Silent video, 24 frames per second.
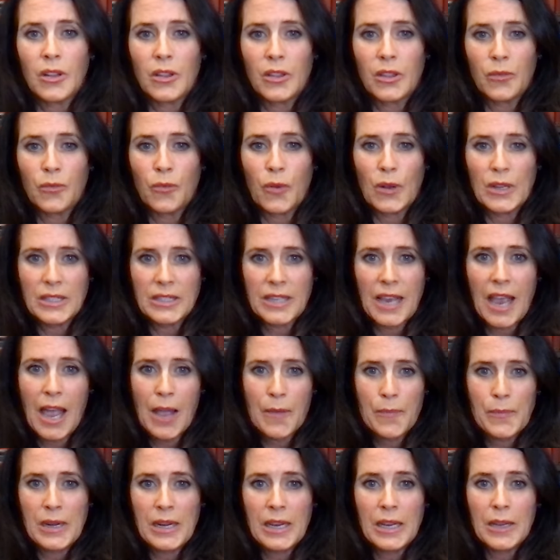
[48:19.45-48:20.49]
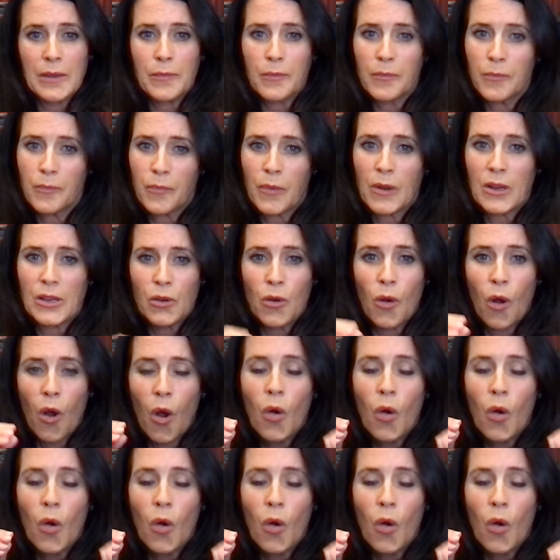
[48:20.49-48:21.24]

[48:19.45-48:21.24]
what's happening what you